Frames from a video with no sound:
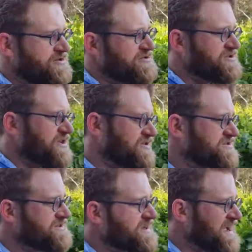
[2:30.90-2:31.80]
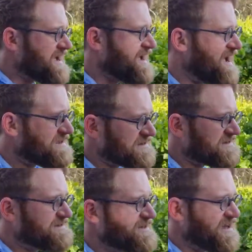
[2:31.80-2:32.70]
Sancerre has
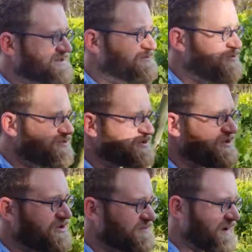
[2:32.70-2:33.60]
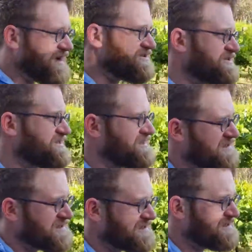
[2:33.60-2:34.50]
a touch more sort of
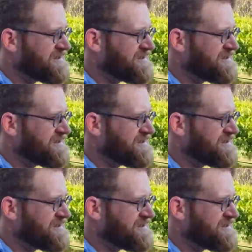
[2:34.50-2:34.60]
herbaceousness,